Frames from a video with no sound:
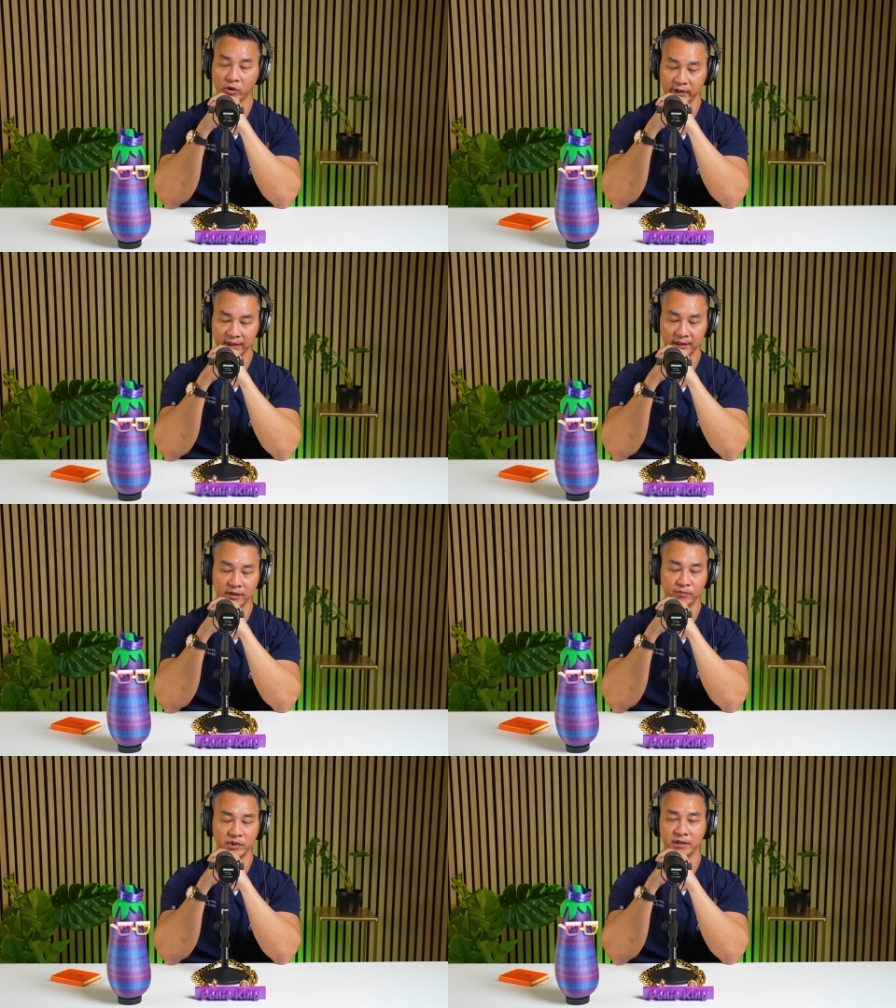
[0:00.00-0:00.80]
in
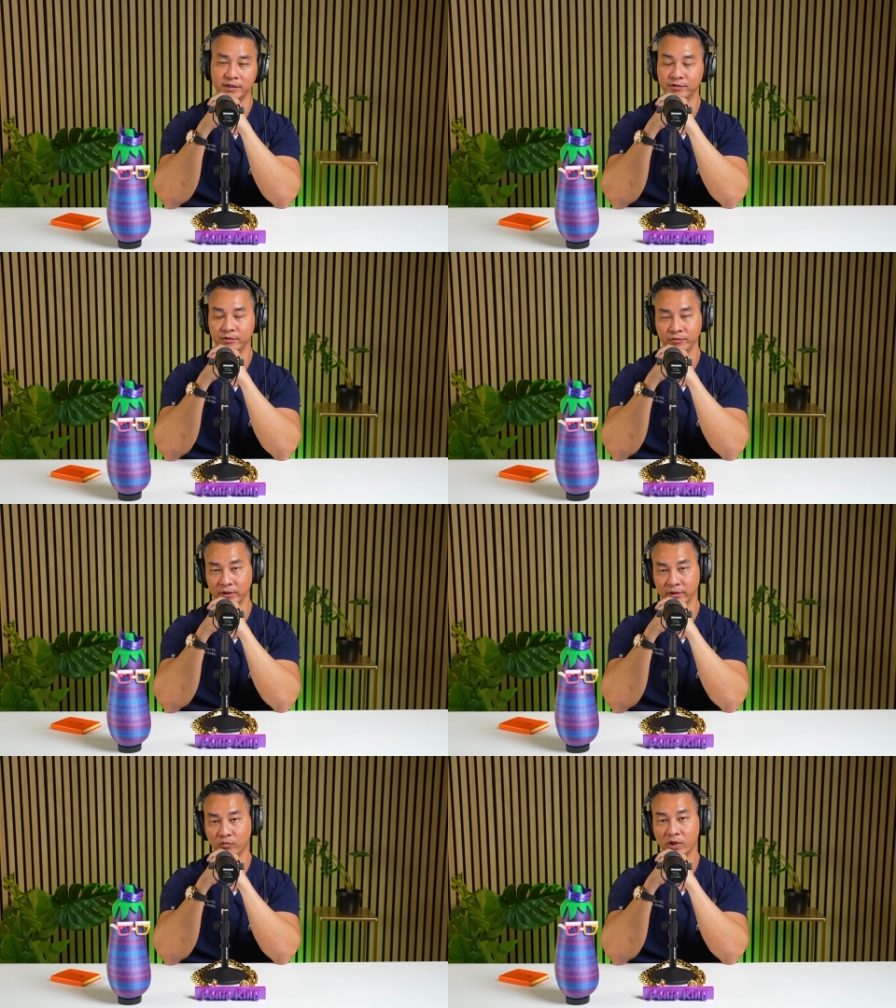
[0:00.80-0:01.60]
it because you
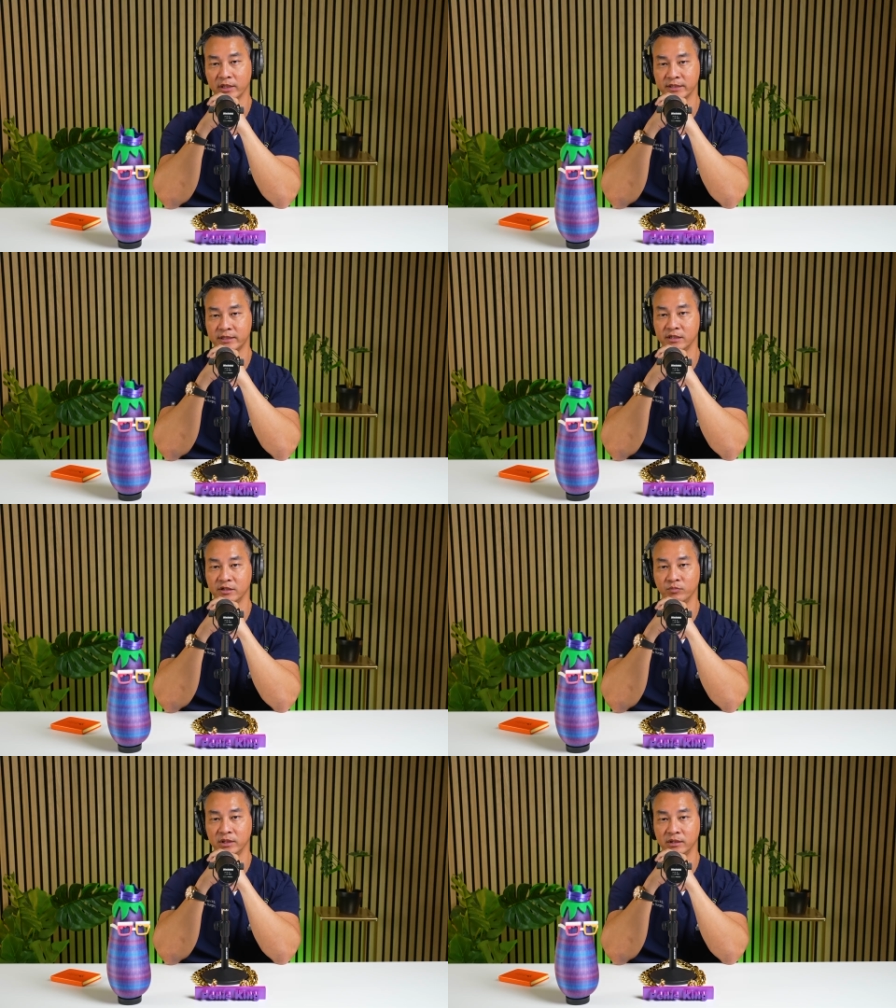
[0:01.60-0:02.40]
really want to see
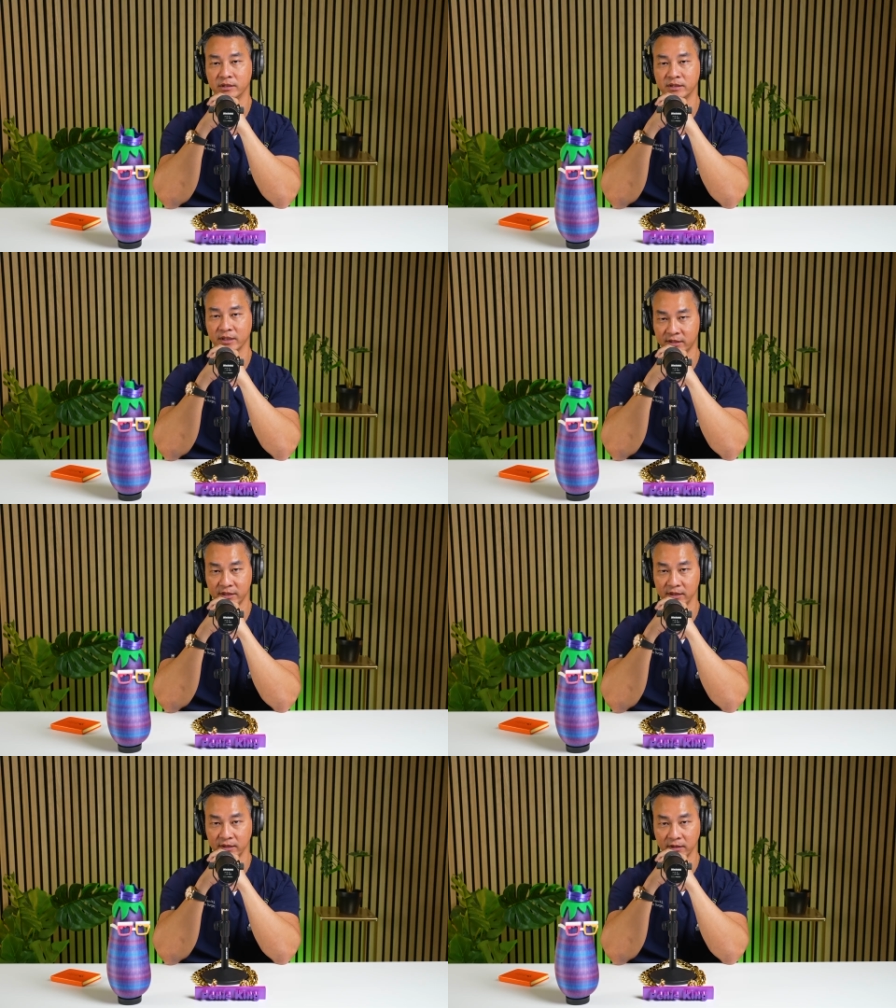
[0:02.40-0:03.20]
me
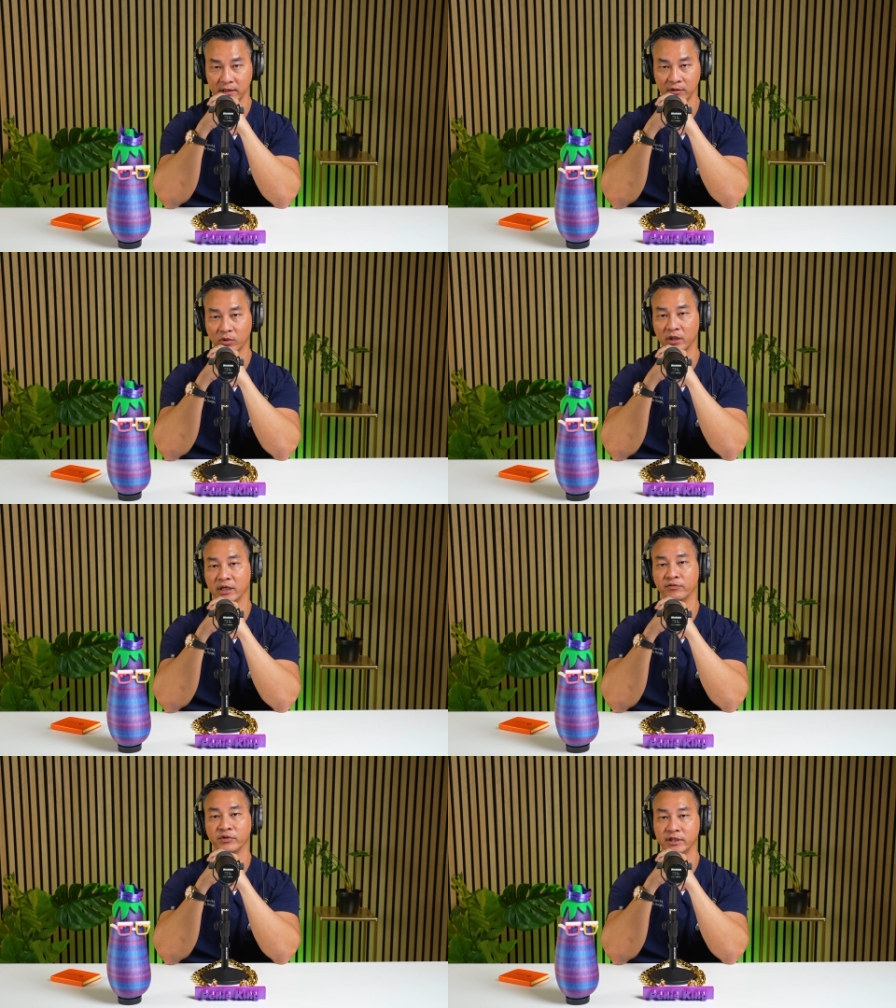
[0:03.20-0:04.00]
succeed in
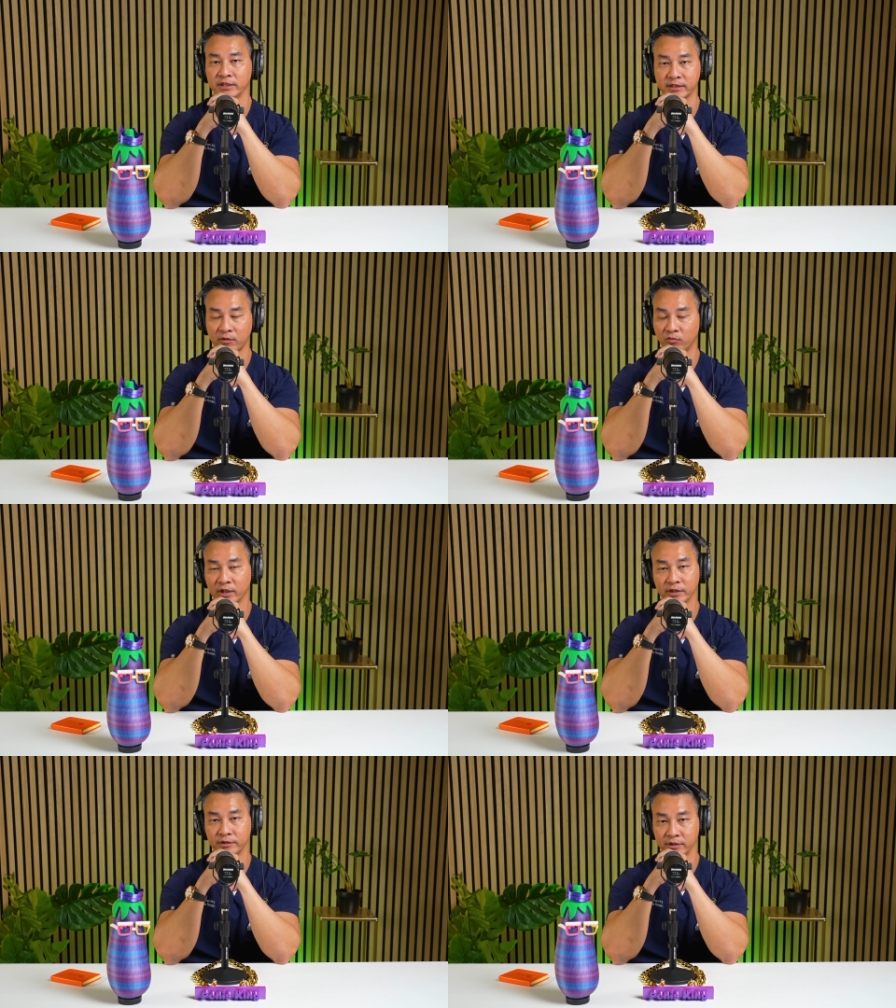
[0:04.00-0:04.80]
whatever it is I
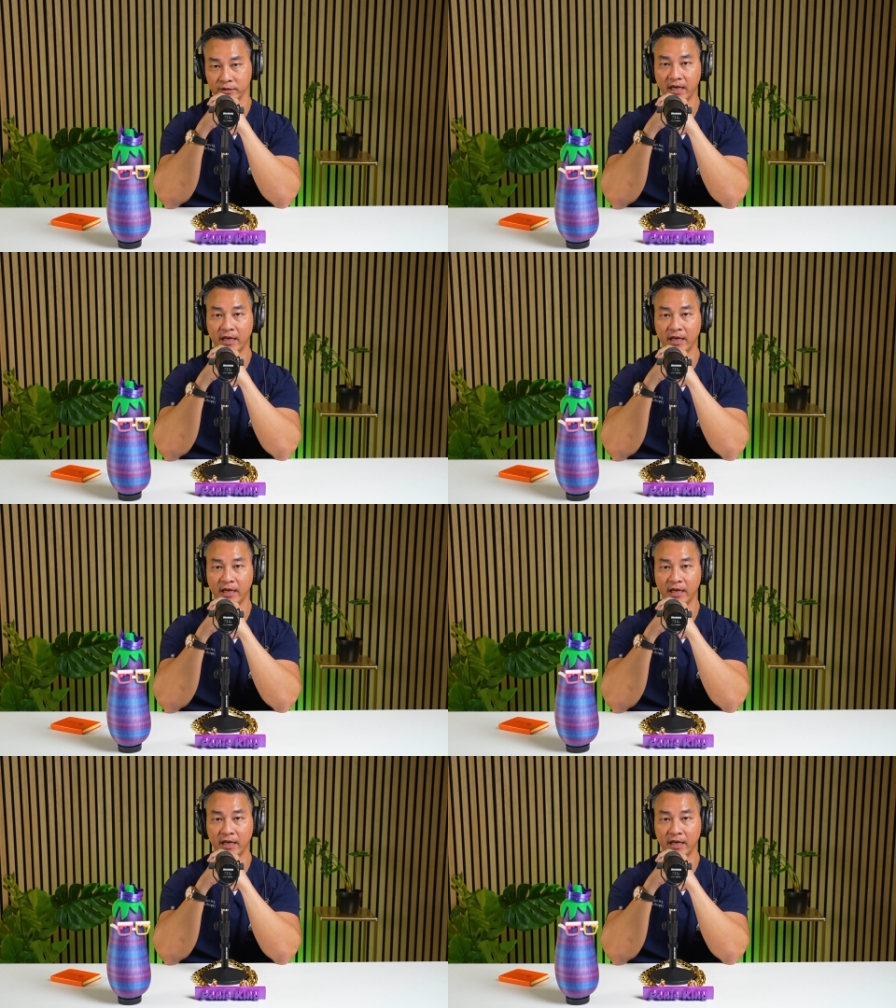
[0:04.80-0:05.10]
wanted to do.